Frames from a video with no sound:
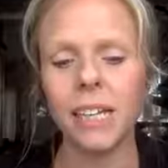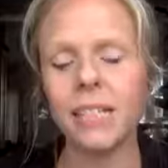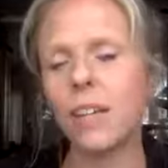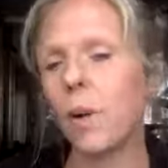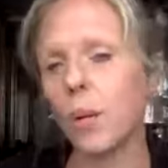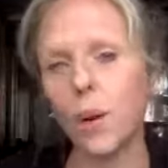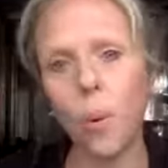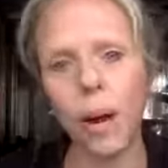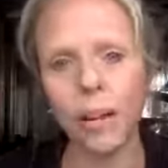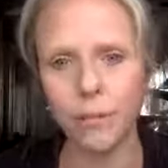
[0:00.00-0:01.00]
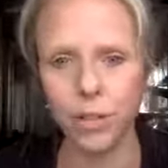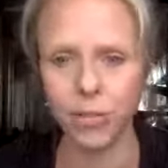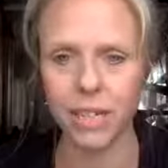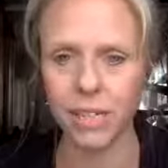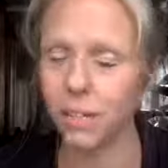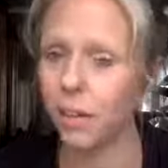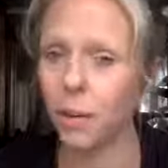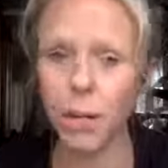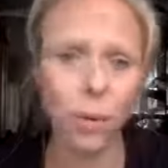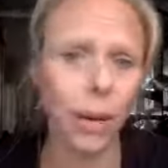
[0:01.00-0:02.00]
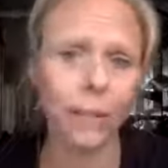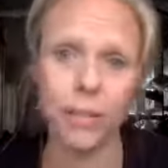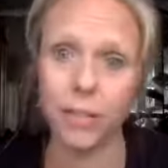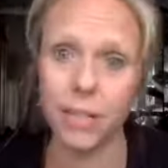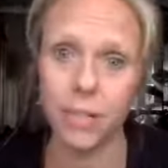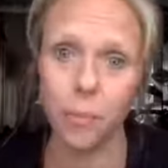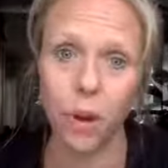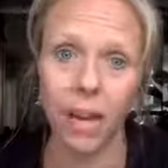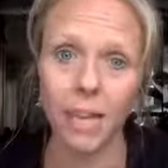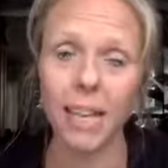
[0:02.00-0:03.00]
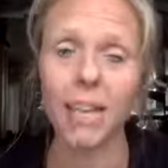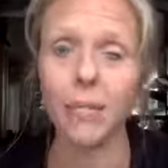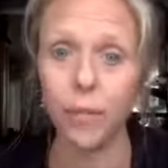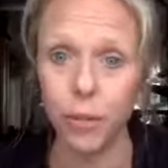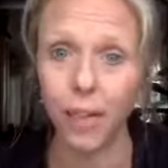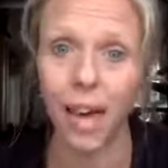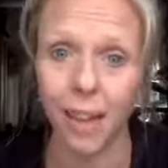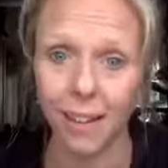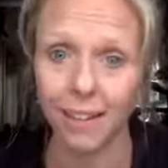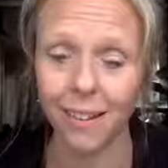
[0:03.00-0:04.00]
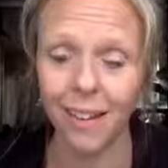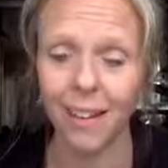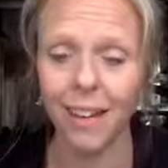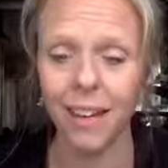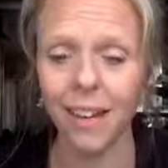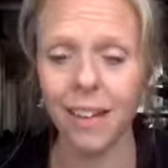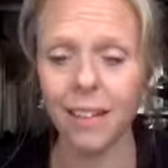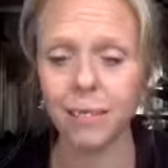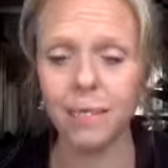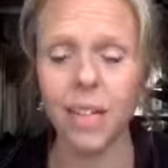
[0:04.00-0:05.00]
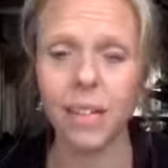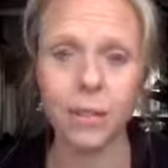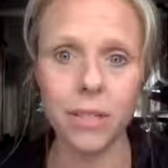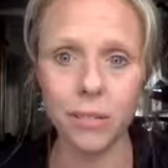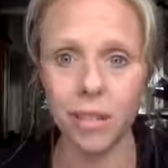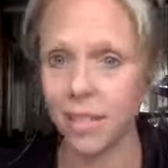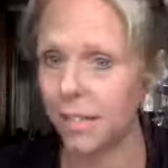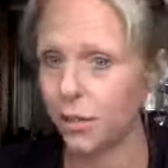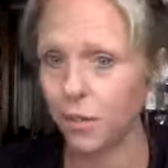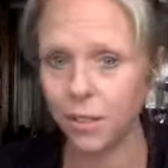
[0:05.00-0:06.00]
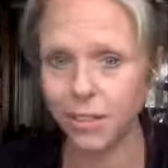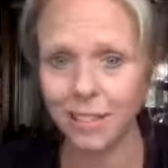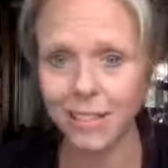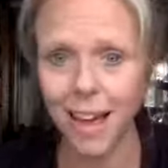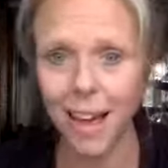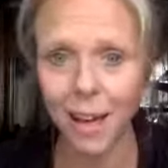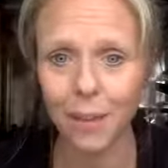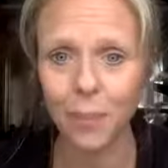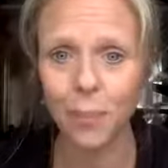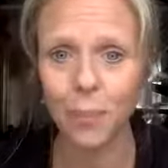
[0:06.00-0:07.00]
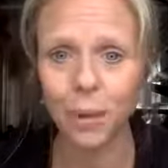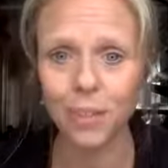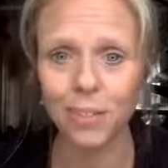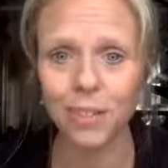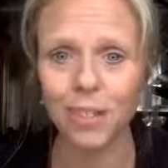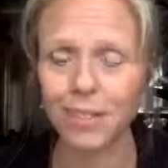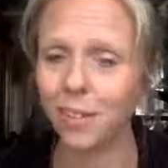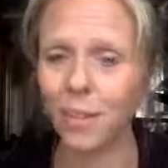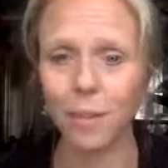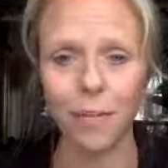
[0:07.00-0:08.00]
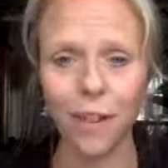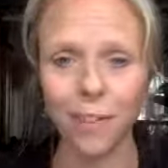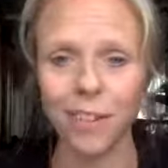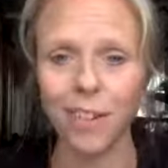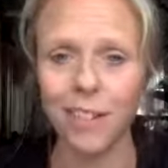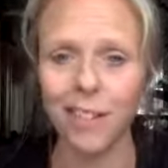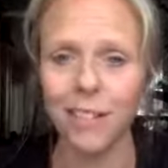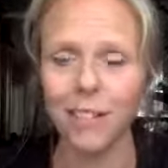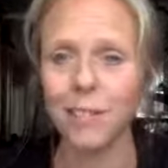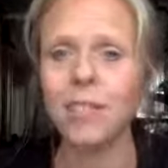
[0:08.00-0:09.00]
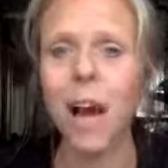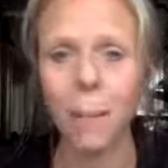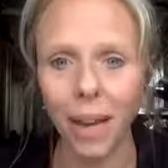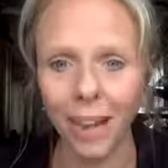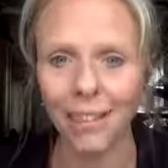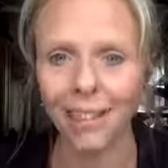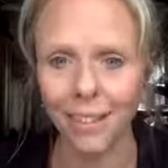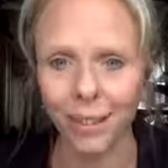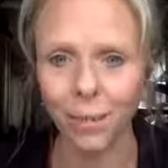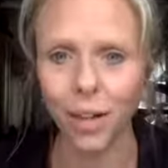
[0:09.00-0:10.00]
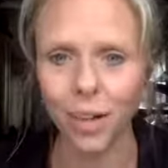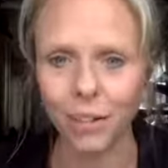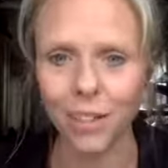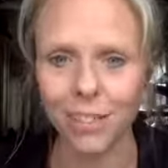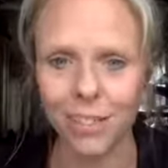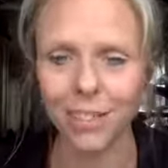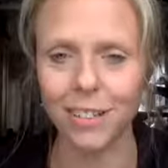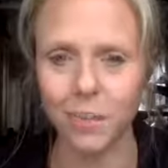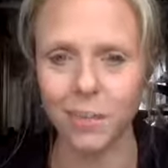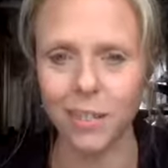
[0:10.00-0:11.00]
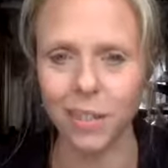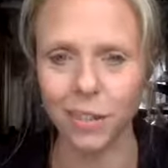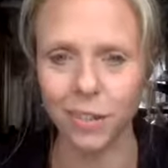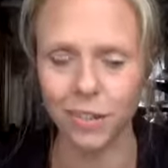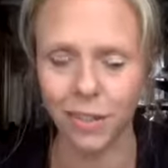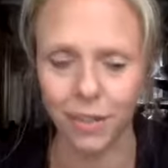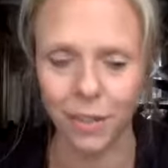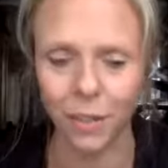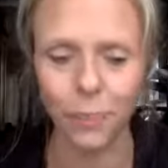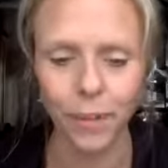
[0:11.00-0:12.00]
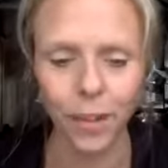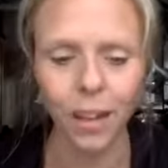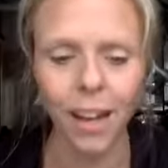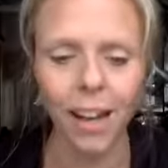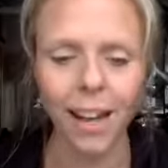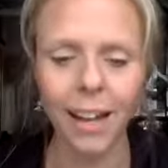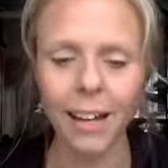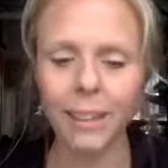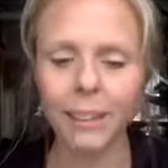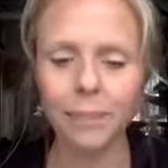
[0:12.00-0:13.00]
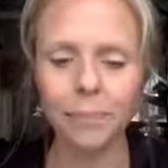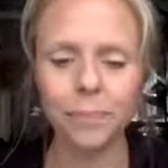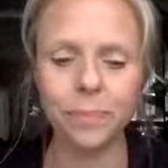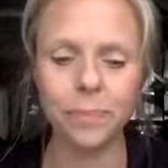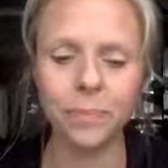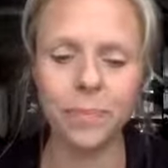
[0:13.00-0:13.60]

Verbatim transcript: is to go on a quiet retreat. Go on a quiet retreat somewhere if you can. Um, I know it's not easy during this time, but it's not going to be forever. So start planning where you're actually going to take your retreat to. Um,